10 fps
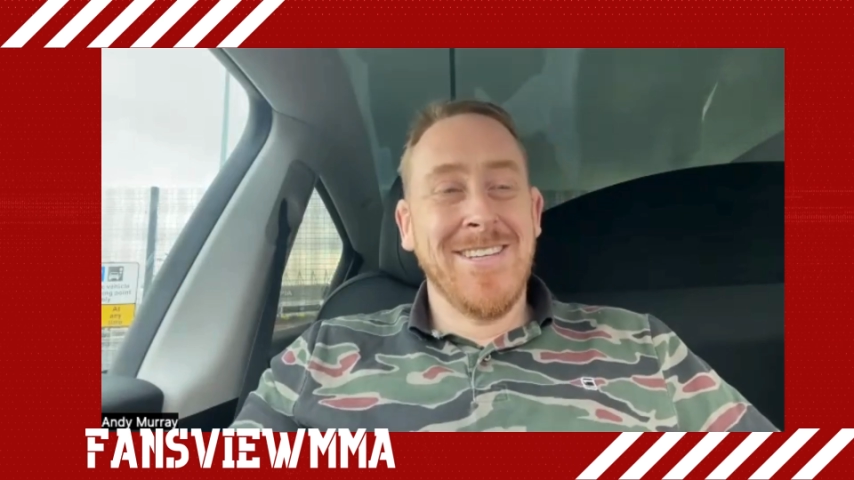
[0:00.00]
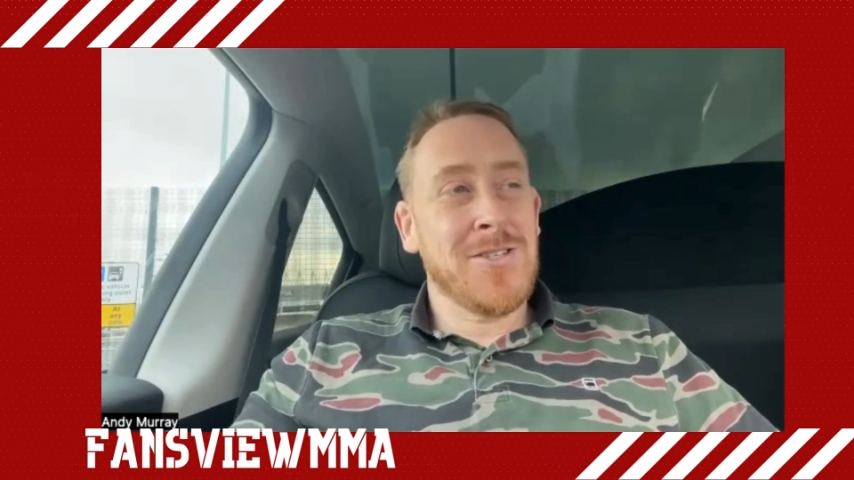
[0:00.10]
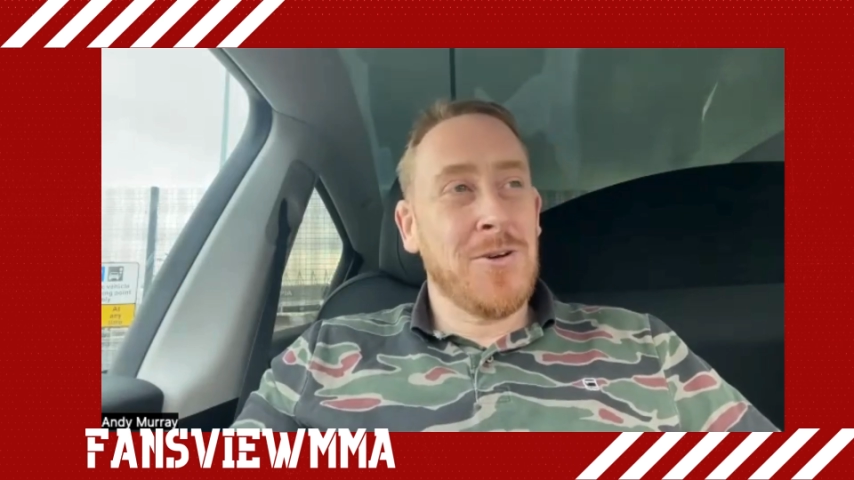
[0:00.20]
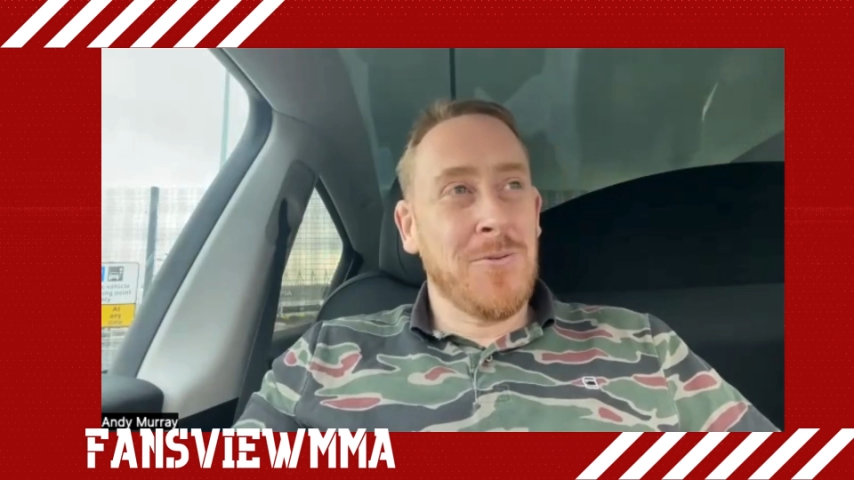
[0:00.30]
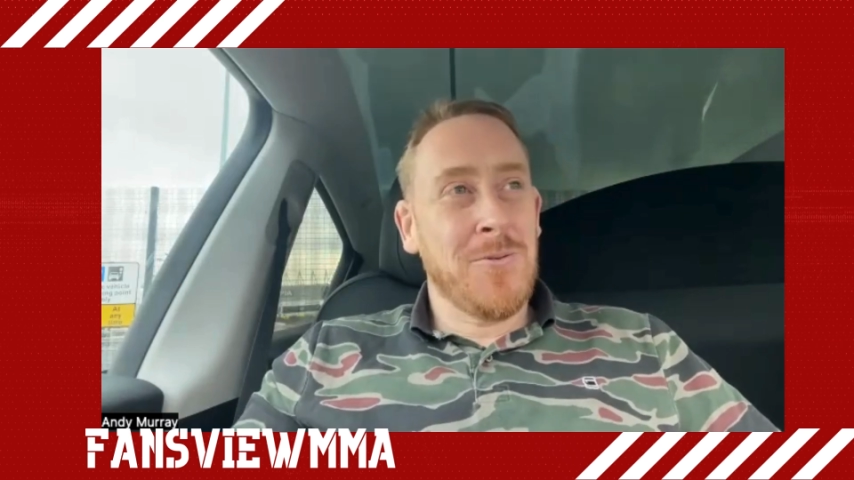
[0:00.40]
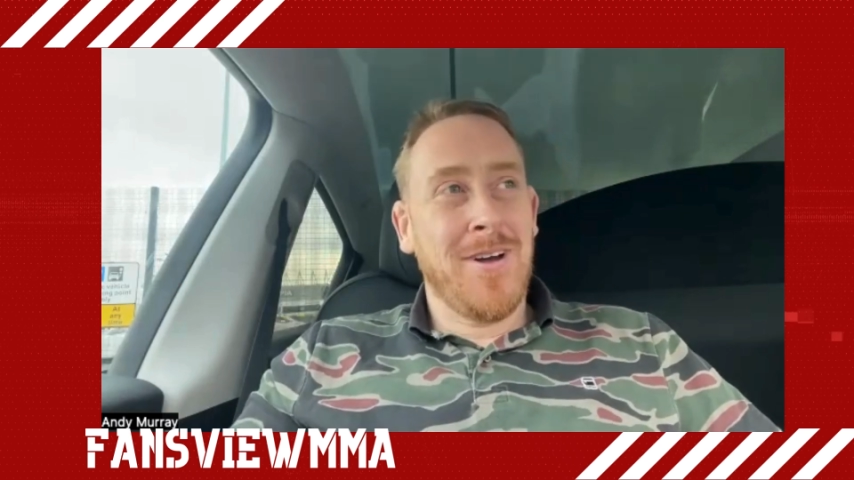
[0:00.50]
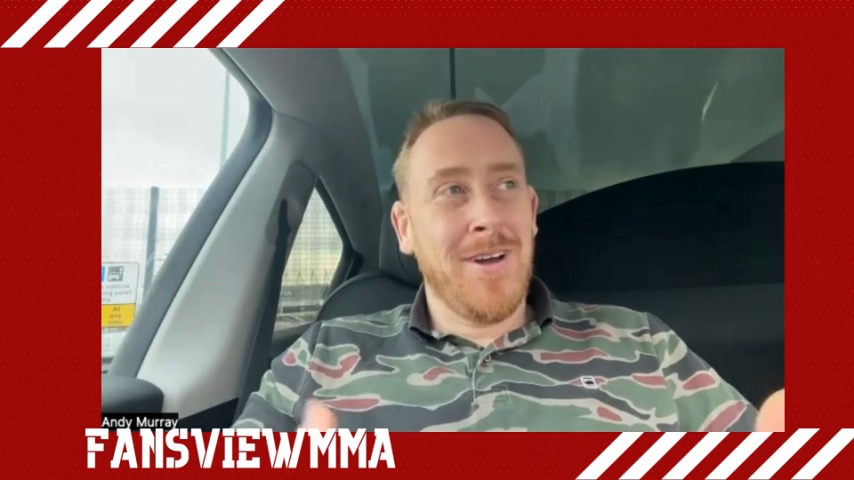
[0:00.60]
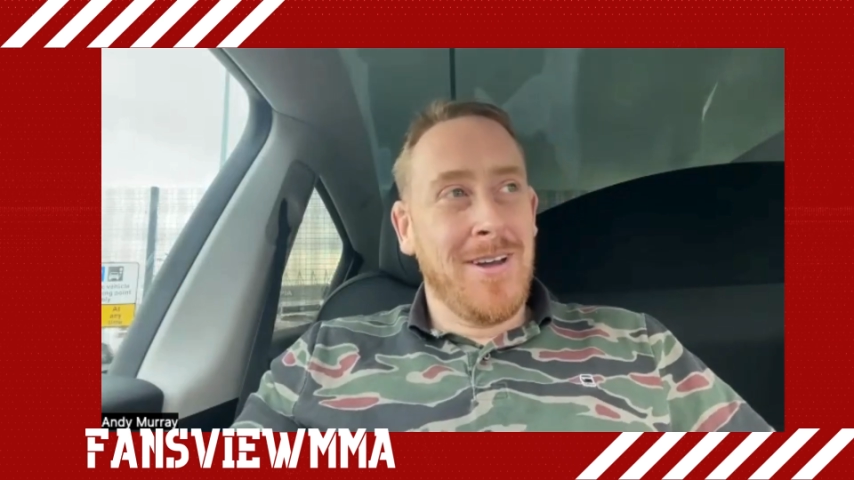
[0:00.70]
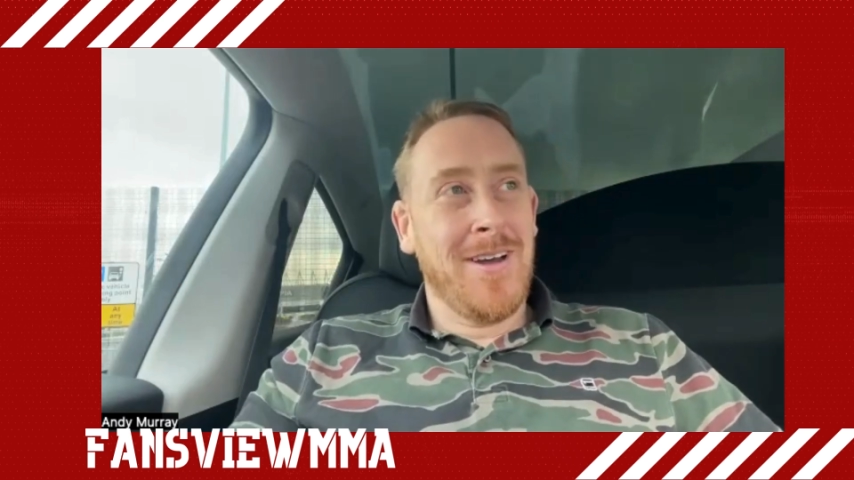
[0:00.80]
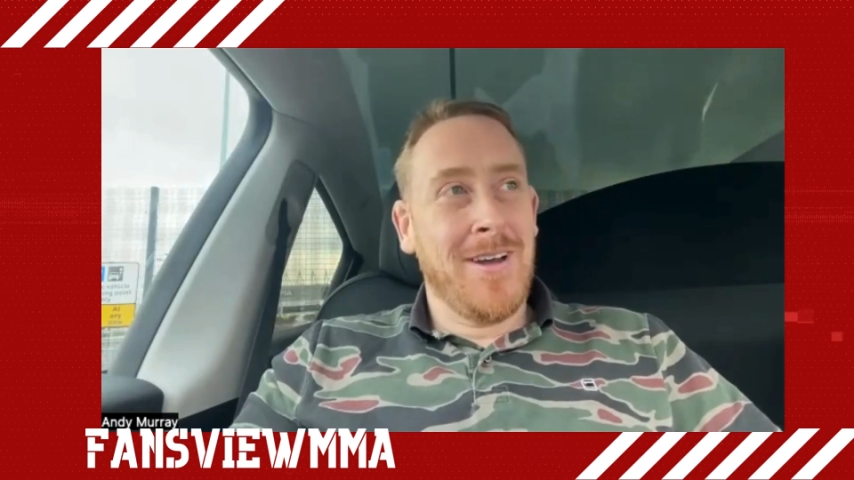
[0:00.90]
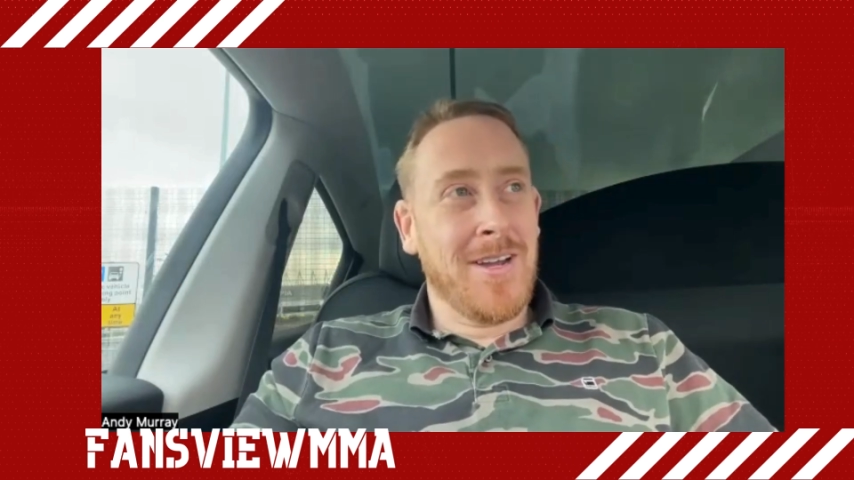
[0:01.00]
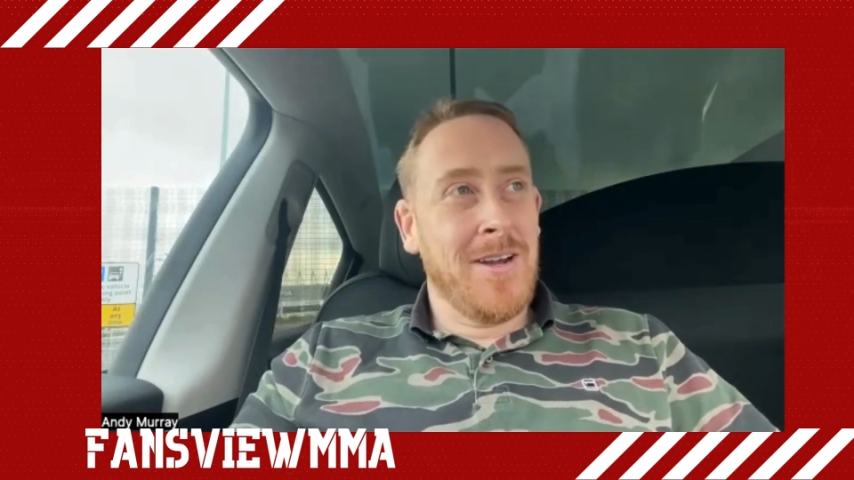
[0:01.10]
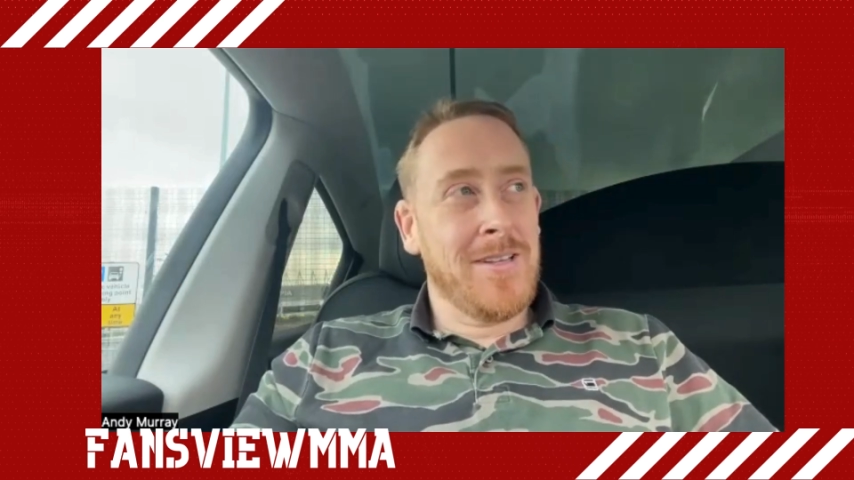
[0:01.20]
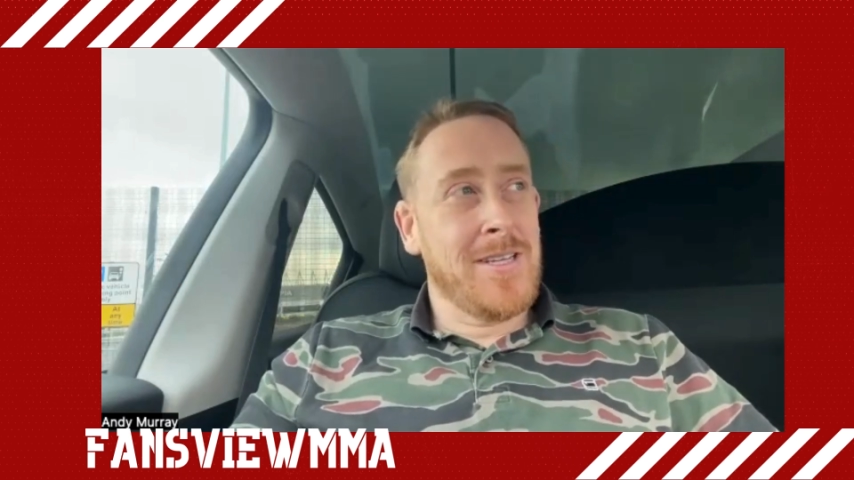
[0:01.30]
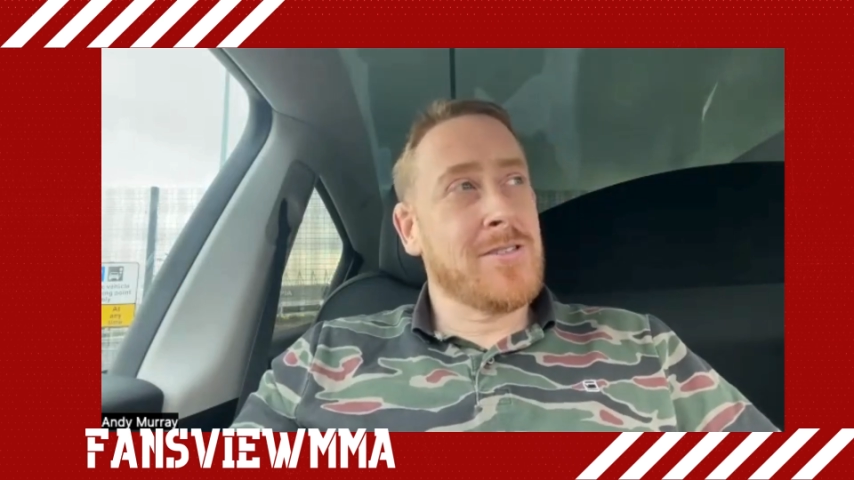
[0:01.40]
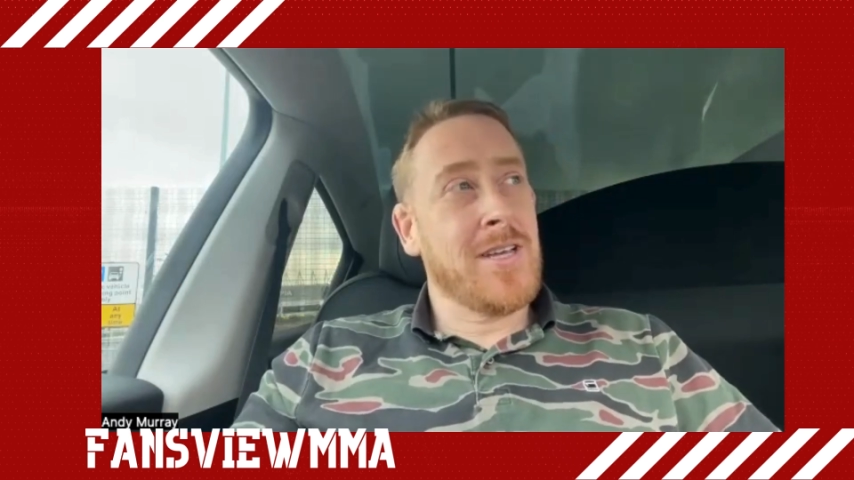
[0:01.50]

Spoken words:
So I this